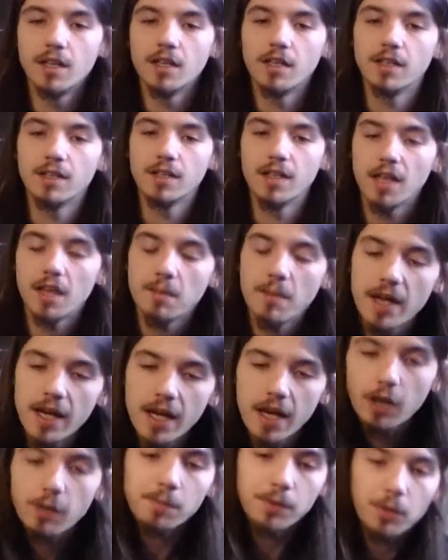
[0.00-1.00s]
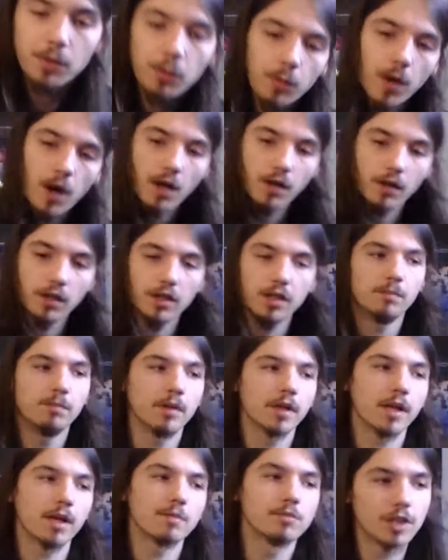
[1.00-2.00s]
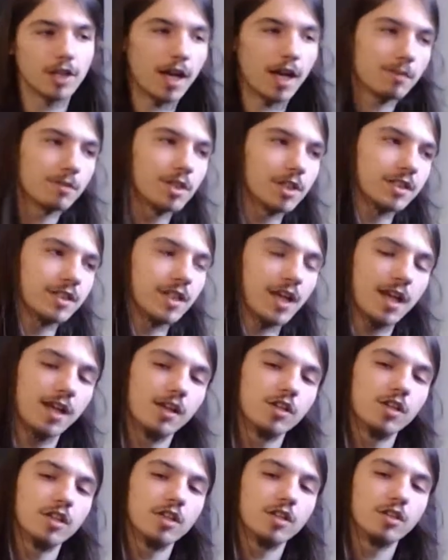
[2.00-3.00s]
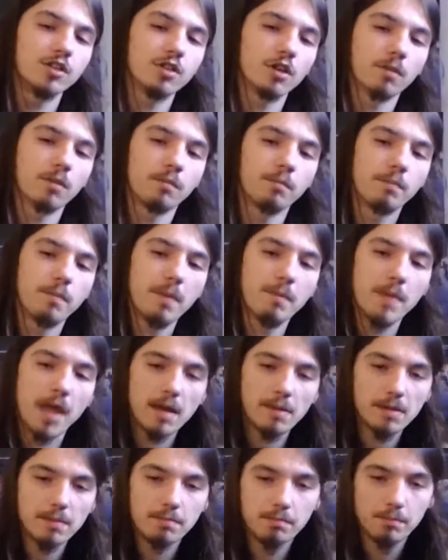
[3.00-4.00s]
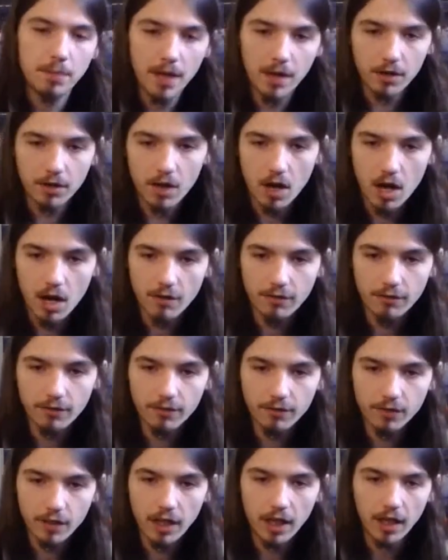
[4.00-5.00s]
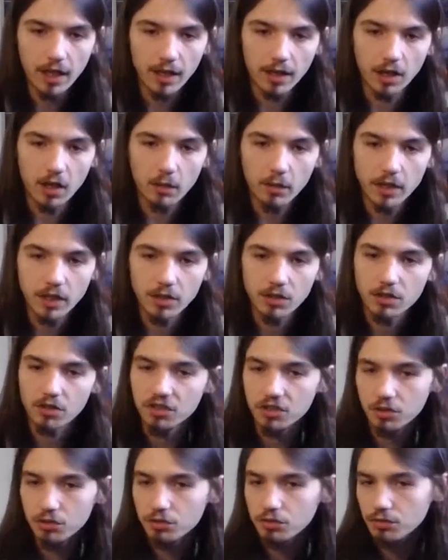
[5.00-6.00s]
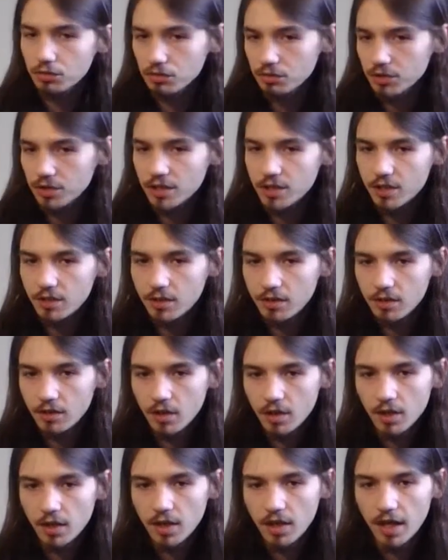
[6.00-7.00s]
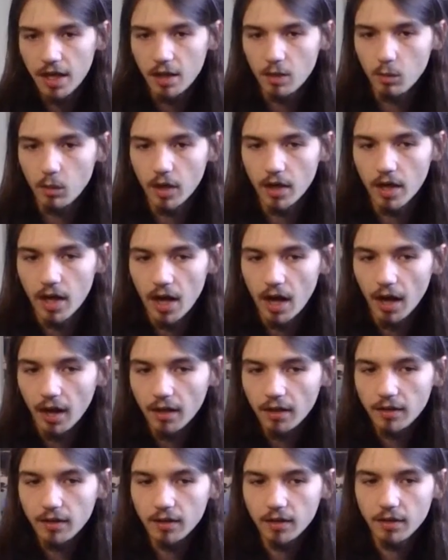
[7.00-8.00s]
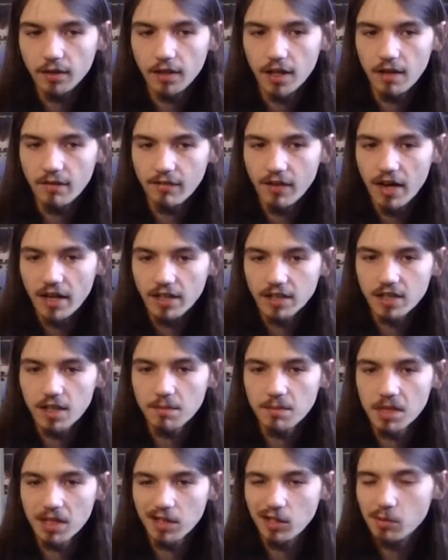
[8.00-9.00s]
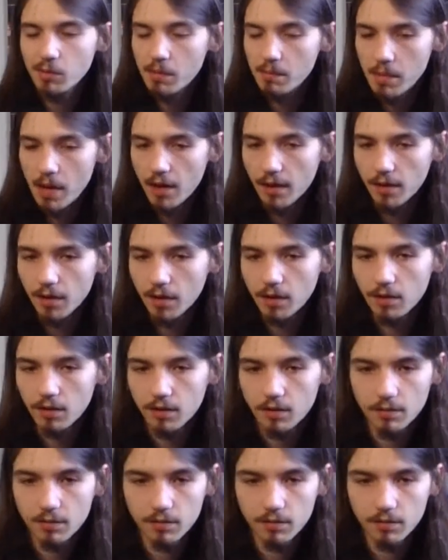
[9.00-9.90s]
Yeah, they may help your wallet, but I'm just saying you're maybe better off going used and whatnot and finding something a little bit better.